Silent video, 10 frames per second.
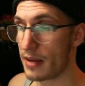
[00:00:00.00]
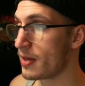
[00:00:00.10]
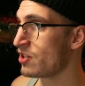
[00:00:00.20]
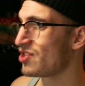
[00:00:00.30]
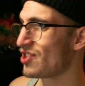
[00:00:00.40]
I
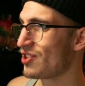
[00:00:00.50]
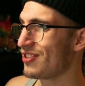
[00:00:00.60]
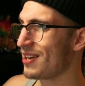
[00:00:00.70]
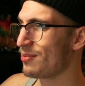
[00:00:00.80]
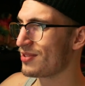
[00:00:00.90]
made sure
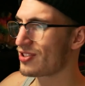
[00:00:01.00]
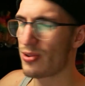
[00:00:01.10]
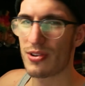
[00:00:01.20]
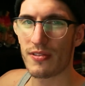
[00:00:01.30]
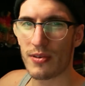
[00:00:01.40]
that it was
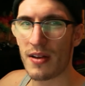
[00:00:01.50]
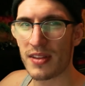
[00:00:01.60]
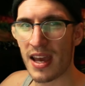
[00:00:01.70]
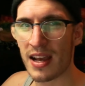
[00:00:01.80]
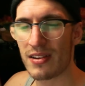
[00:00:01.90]
sort of around
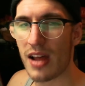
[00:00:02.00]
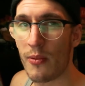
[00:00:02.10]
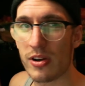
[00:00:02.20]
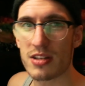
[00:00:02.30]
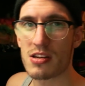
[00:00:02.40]
the angle. I
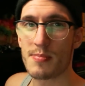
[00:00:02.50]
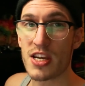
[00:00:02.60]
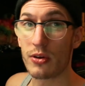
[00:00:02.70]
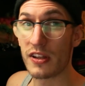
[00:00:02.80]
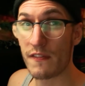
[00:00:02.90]
wanted it to be
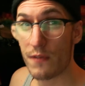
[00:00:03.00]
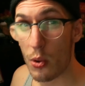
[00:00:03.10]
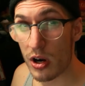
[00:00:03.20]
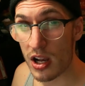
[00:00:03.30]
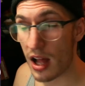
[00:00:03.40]
only
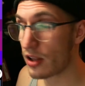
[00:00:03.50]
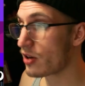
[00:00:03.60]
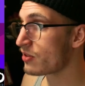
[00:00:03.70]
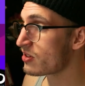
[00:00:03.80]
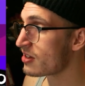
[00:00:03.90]
4
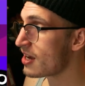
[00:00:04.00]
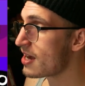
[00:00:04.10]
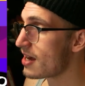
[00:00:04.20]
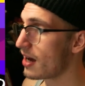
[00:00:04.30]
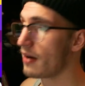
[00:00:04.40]
colors.
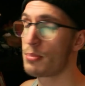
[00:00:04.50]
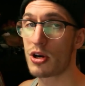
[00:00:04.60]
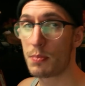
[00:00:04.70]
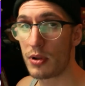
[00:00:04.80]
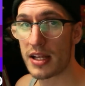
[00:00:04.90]

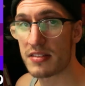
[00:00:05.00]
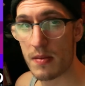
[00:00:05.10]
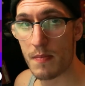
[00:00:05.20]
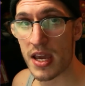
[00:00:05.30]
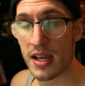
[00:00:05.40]
Purple as the
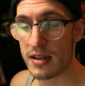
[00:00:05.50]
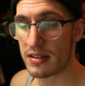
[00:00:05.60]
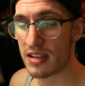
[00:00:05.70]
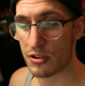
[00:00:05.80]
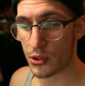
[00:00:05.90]
main
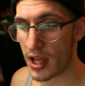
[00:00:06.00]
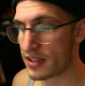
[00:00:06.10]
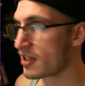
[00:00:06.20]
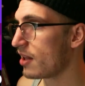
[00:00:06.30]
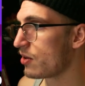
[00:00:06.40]

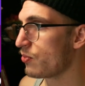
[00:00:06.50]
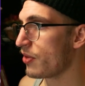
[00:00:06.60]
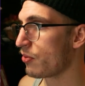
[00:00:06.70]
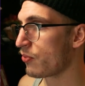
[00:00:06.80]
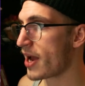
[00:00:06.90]
centralized color,
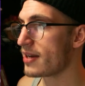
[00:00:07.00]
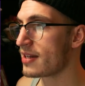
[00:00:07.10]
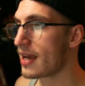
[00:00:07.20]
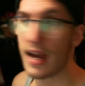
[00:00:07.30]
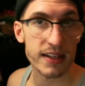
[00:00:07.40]
with
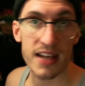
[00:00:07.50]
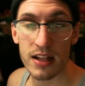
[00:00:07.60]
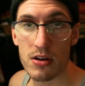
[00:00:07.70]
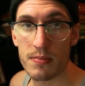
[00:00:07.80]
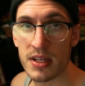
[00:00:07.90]
red and
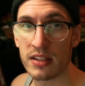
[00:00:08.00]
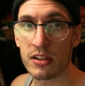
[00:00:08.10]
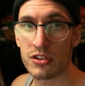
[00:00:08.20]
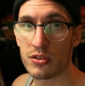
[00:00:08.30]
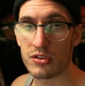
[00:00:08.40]
yellow being
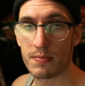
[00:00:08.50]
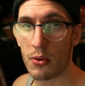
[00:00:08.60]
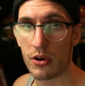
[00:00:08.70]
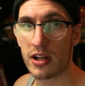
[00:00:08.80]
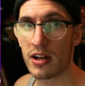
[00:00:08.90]
the 2
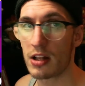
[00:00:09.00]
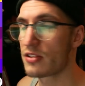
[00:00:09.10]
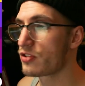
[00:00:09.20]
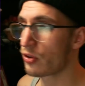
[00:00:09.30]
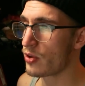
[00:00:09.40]
supporting
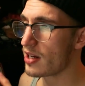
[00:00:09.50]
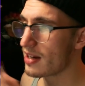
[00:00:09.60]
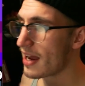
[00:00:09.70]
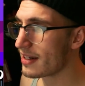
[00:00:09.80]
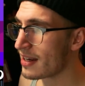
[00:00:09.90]
colors. Green,
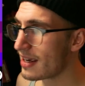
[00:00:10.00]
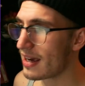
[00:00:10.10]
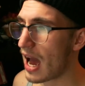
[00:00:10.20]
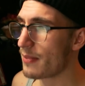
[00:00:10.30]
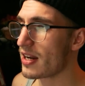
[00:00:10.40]
I
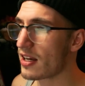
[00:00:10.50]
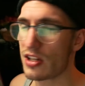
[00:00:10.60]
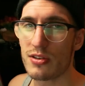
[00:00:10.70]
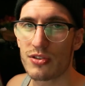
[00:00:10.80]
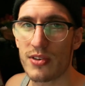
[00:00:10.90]
mean, I can
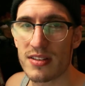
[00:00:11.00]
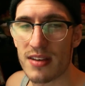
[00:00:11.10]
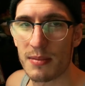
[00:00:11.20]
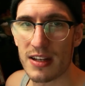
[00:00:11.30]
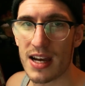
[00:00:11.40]
use green
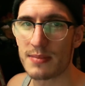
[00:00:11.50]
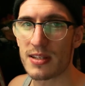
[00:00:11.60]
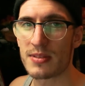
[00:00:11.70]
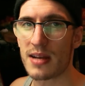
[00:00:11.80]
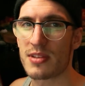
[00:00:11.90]
sometimes
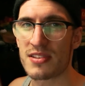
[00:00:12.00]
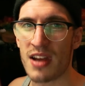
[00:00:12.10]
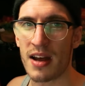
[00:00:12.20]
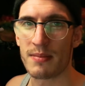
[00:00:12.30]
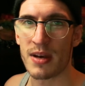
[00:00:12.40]
it's
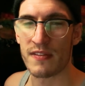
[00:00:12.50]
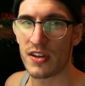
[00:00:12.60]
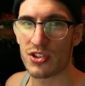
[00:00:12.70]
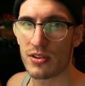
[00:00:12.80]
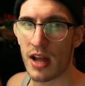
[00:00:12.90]
not
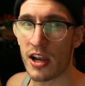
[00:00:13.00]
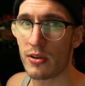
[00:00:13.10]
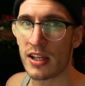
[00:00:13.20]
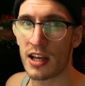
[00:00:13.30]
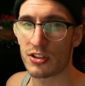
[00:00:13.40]
beneficial. I
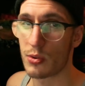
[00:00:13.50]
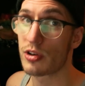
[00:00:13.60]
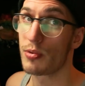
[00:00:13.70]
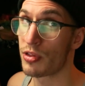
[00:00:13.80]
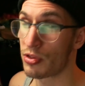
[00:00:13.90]
only like to work
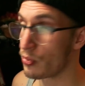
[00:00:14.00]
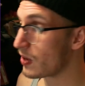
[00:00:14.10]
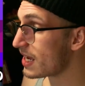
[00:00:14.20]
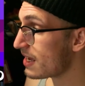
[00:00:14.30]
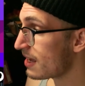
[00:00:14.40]
with
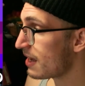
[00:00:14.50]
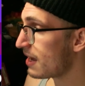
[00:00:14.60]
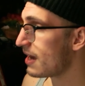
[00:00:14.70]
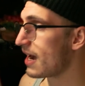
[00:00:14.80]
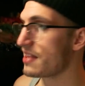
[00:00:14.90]
3,
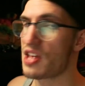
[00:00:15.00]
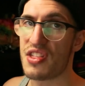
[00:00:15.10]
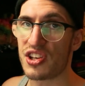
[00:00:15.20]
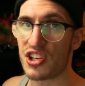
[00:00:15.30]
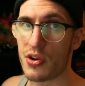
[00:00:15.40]
and then the
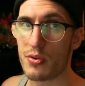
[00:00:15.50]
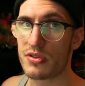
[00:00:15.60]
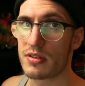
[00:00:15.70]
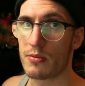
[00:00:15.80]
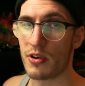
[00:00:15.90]

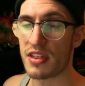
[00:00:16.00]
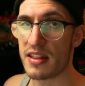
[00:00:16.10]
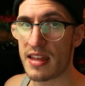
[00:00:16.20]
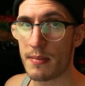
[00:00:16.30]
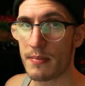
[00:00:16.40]
hues within
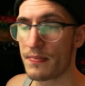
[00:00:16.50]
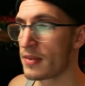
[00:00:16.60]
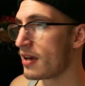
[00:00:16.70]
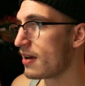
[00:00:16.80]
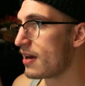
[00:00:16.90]
them.
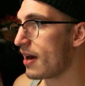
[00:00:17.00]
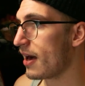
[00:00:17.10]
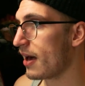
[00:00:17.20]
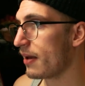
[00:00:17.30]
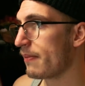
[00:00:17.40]

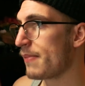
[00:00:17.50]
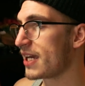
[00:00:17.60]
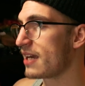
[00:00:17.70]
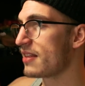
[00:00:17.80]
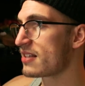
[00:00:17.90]

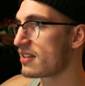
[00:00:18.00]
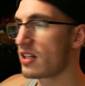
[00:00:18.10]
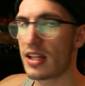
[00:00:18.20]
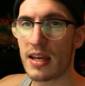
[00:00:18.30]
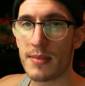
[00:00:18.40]
Making this
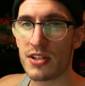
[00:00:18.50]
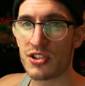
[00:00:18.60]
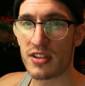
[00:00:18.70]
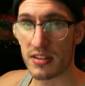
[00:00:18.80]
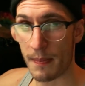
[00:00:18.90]
little
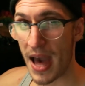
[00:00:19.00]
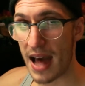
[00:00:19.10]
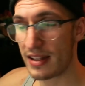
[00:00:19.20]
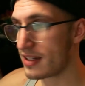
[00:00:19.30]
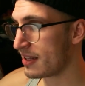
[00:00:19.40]
image, the
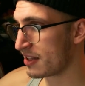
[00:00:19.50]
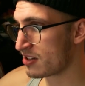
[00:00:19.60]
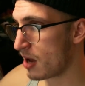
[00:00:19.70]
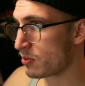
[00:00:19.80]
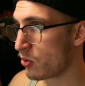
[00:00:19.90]
palette at the
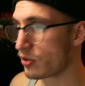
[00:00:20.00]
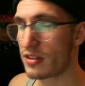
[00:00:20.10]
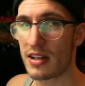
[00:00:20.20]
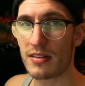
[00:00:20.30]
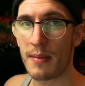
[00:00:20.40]
top corner
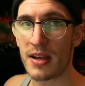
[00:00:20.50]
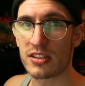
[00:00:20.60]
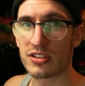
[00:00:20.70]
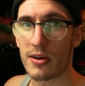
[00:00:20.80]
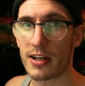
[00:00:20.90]
there, that makes
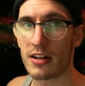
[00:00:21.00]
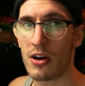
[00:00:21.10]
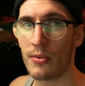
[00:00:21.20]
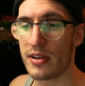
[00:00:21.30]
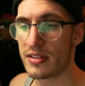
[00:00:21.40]
it so I can
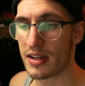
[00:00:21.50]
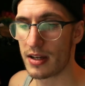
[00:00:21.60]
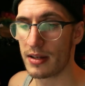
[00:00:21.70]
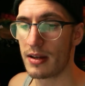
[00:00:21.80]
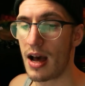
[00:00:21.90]
always
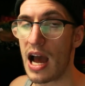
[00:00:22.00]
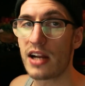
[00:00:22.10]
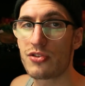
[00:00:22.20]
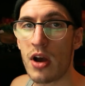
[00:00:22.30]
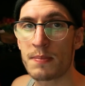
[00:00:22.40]

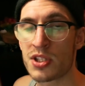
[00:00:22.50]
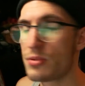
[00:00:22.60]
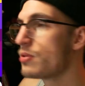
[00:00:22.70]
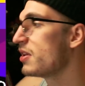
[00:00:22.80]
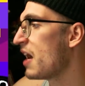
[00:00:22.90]
eyedrop
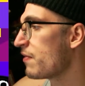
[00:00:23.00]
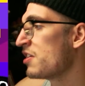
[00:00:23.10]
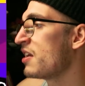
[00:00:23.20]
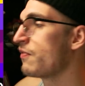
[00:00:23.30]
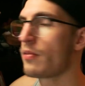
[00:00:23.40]
tool
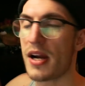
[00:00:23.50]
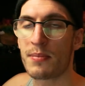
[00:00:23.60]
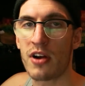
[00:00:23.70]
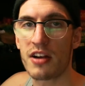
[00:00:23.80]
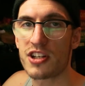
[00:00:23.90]
everything for my
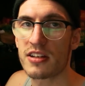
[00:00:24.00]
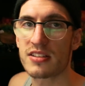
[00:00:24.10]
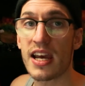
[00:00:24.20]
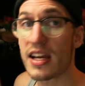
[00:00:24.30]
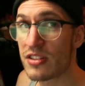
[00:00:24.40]
projects,
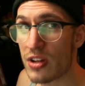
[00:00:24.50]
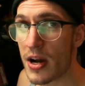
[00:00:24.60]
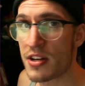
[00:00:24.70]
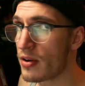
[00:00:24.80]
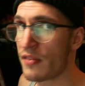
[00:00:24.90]
and so
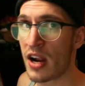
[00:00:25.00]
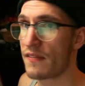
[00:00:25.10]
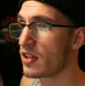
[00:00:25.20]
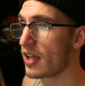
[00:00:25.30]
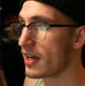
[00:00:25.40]
I don't ever
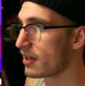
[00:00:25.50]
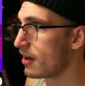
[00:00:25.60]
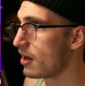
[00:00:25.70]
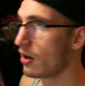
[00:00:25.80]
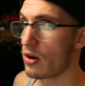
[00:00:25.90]
have to like,
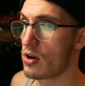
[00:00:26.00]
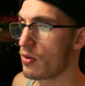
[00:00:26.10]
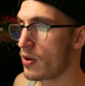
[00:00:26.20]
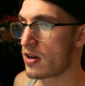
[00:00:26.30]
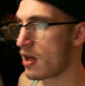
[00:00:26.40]
oh,
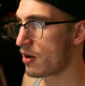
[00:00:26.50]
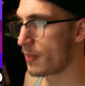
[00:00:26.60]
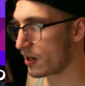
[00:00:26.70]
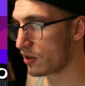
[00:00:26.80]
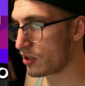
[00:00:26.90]
what color am
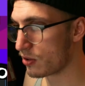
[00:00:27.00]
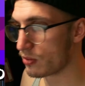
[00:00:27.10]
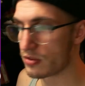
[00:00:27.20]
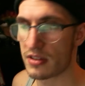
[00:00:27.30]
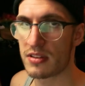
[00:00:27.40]
I going to
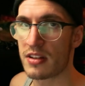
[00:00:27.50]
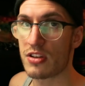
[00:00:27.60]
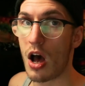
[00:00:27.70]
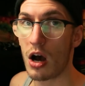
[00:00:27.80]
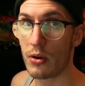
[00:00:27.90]
use? It's
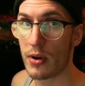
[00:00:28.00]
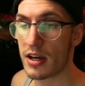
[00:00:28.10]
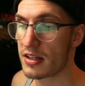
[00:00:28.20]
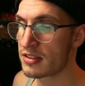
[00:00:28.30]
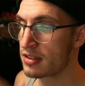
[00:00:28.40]

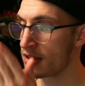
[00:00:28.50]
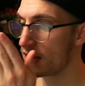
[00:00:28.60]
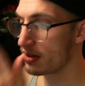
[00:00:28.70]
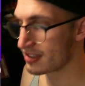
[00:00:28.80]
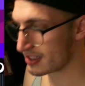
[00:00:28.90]
always
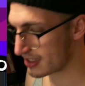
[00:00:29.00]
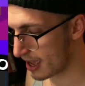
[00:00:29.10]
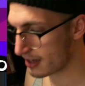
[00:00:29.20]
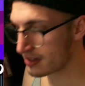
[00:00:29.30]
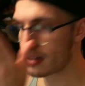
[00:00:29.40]

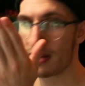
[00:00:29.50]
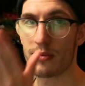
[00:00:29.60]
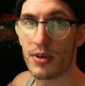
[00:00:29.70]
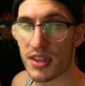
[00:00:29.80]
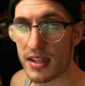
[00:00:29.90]
set
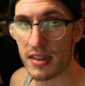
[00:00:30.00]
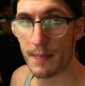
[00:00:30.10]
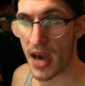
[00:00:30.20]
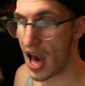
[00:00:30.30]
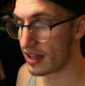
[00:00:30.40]
within the
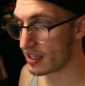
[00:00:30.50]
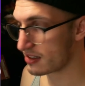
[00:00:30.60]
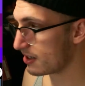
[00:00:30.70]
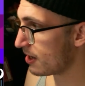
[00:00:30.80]
palette.